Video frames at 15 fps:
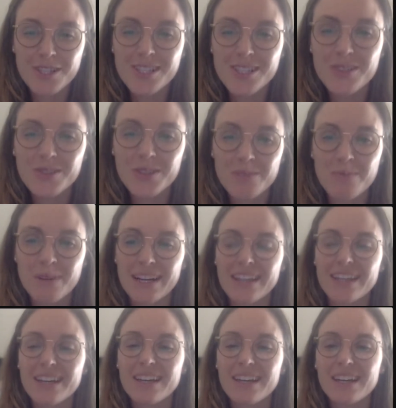first, who am
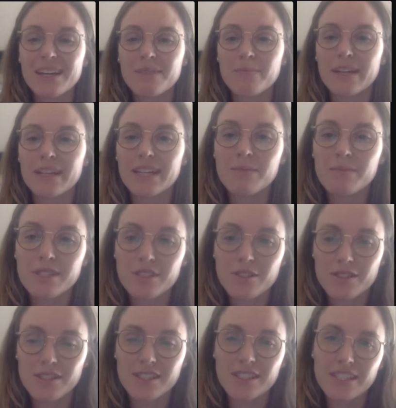I? My name is
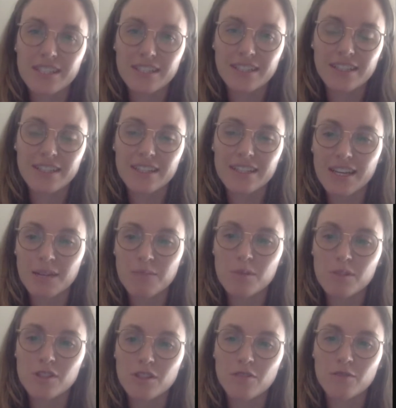Christina, and I'm
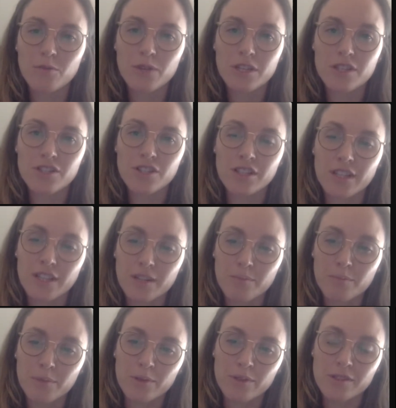a software engineer
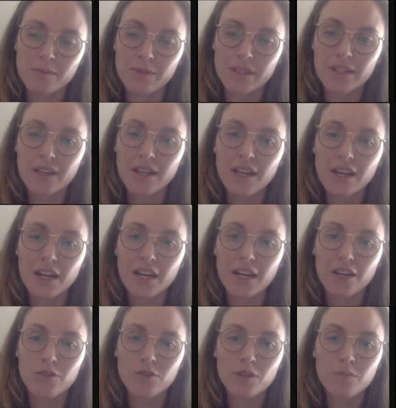at Postman.
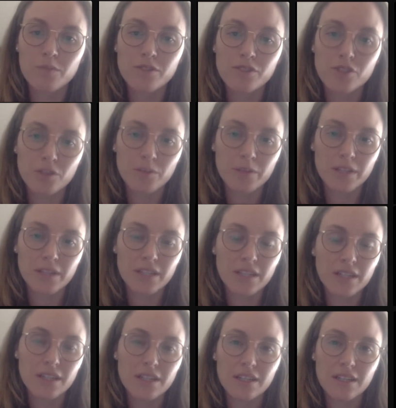I grew up in
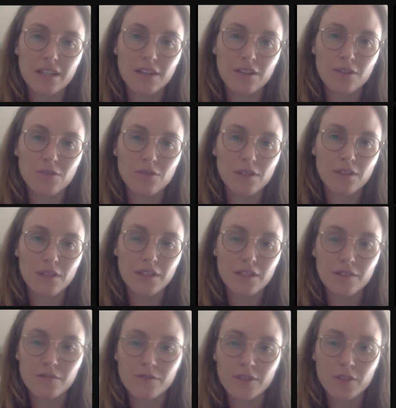Germany and now
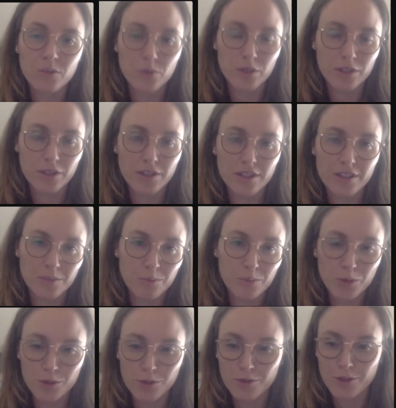live and work in
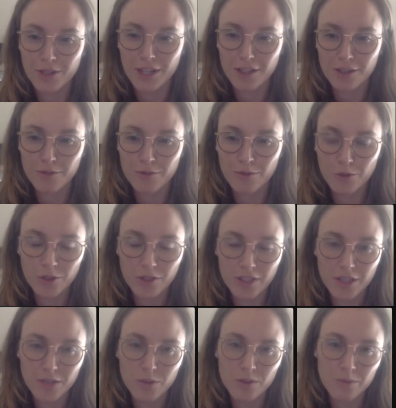beautiful
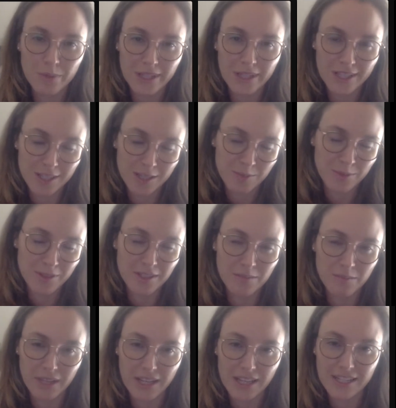California with my husband
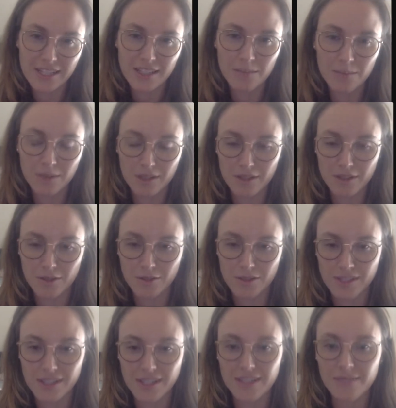and my
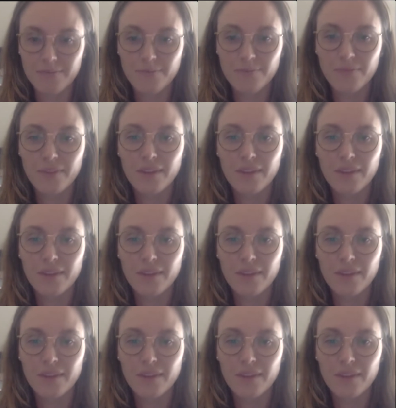18-month-old son.